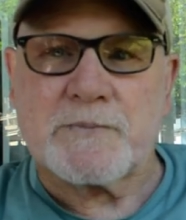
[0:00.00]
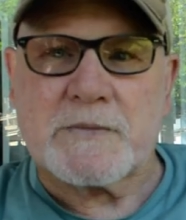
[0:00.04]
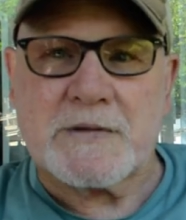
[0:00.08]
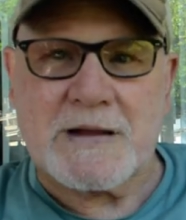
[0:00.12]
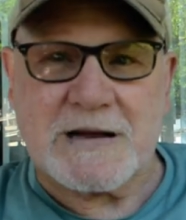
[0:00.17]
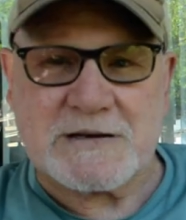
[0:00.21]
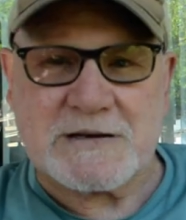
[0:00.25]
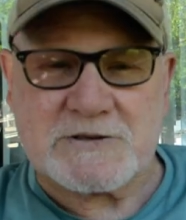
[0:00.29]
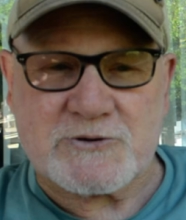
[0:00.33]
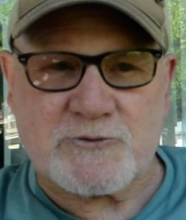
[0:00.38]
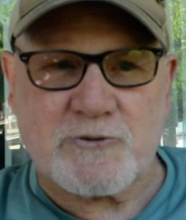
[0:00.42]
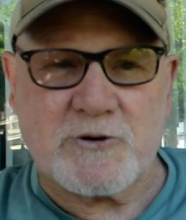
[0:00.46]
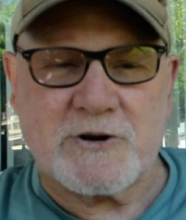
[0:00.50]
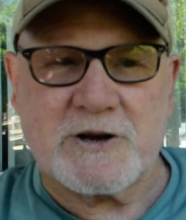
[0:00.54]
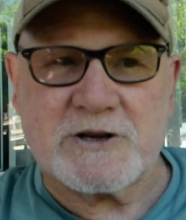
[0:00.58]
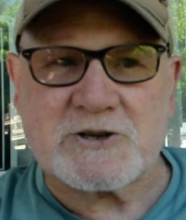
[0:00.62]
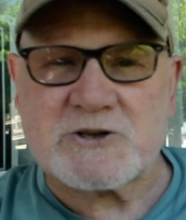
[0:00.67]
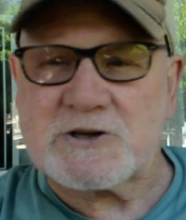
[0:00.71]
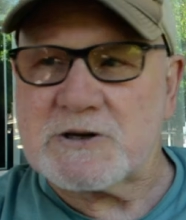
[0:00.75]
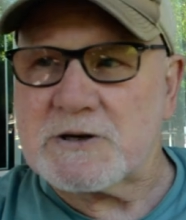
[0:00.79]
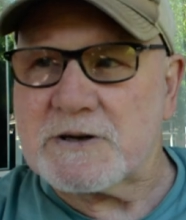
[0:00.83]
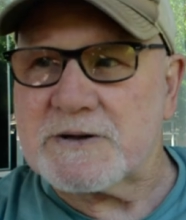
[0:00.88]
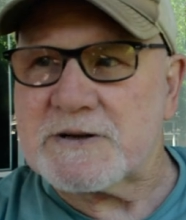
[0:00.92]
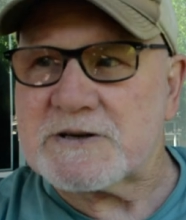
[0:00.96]
That's
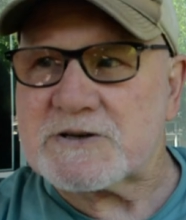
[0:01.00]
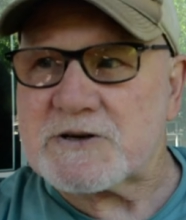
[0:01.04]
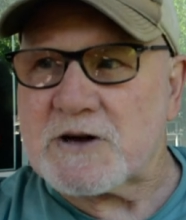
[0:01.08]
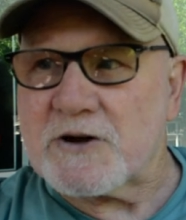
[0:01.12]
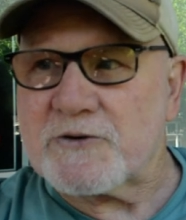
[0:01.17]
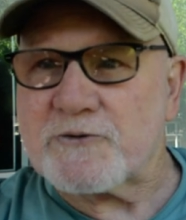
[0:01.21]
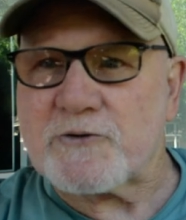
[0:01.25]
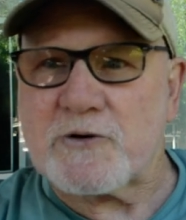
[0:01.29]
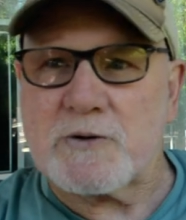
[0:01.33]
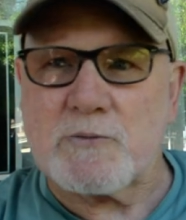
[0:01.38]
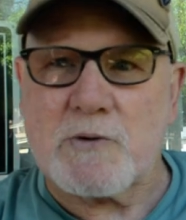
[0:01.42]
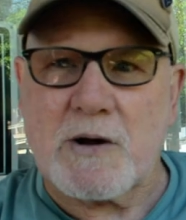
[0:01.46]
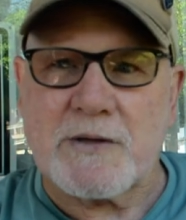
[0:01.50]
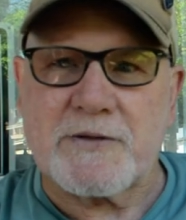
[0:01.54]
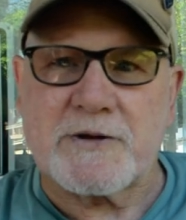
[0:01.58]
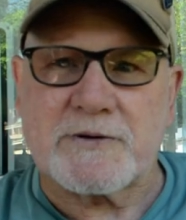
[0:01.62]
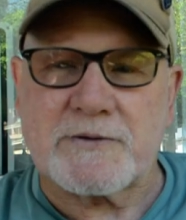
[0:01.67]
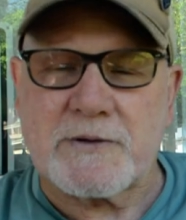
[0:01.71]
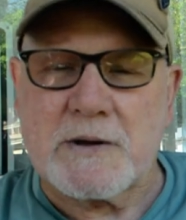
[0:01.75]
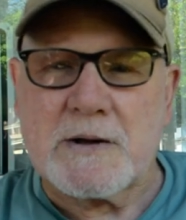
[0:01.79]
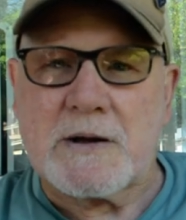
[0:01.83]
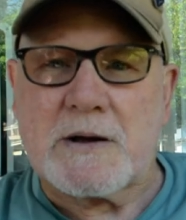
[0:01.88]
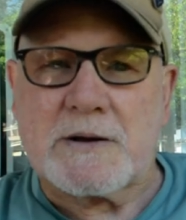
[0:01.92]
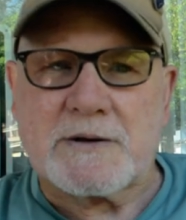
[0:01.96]
traditional in this country where the
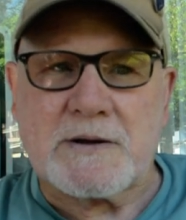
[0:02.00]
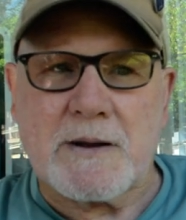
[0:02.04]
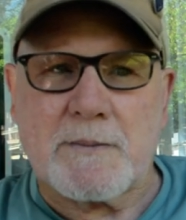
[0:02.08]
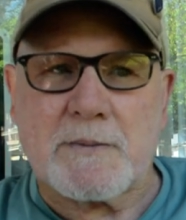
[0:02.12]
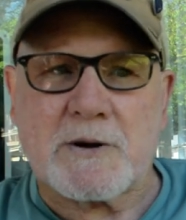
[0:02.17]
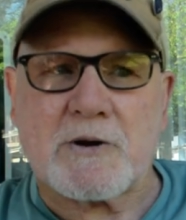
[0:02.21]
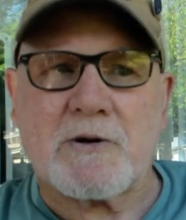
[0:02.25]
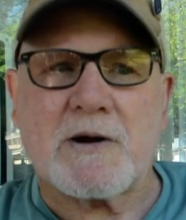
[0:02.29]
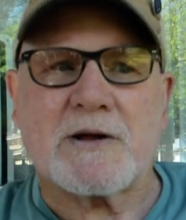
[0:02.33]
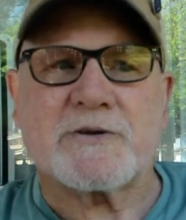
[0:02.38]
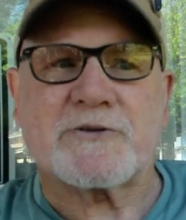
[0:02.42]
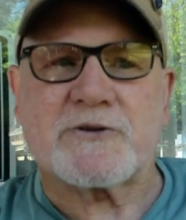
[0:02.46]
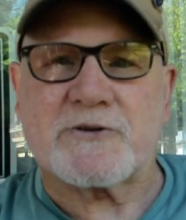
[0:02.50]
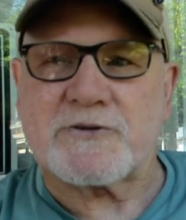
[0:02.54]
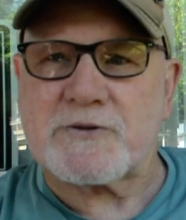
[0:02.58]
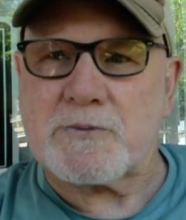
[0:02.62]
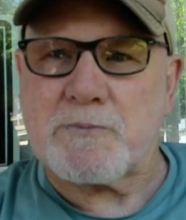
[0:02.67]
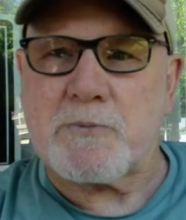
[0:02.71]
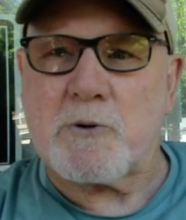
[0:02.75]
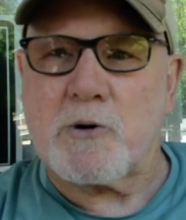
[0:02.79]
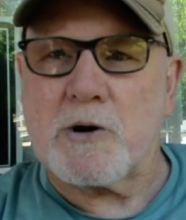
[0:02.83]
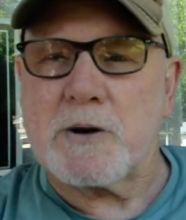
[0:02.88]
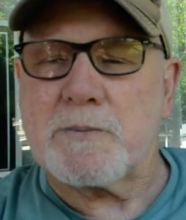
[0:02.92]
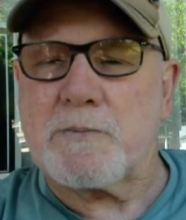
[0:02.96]
Democrats are
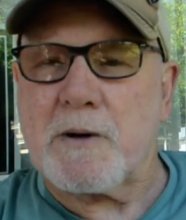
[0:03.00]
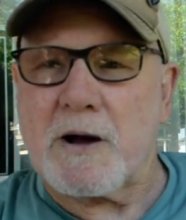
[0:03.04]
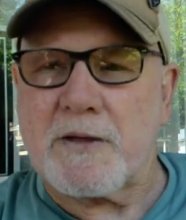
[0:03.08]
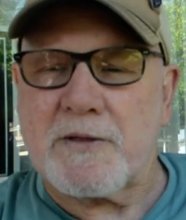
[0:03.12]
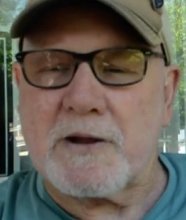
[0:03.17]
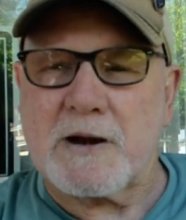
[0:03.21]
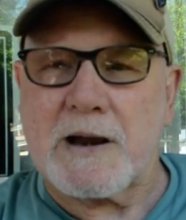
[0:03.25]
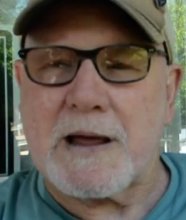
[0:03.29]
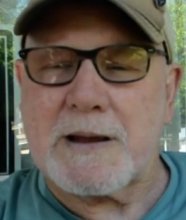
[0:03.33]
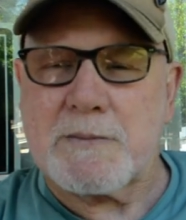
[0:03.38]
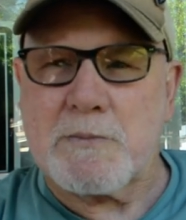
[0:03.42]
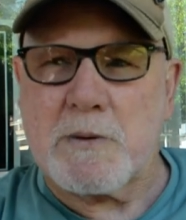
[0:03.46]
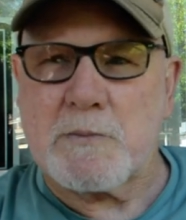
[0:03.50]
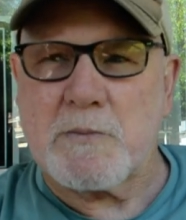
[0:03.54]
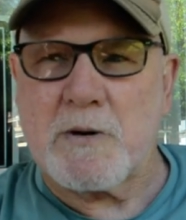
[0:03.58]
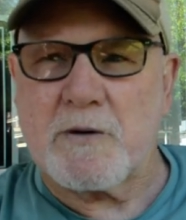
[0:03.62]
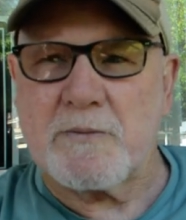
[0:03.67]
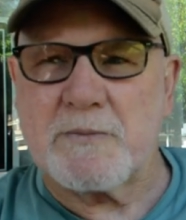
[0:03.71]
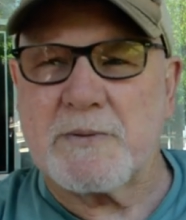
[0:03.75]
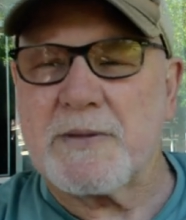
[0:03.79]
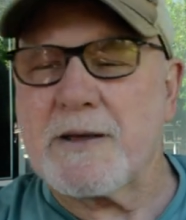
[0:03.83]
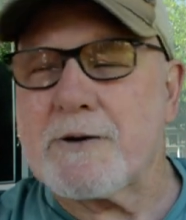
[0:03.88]
supported by the Labour movement.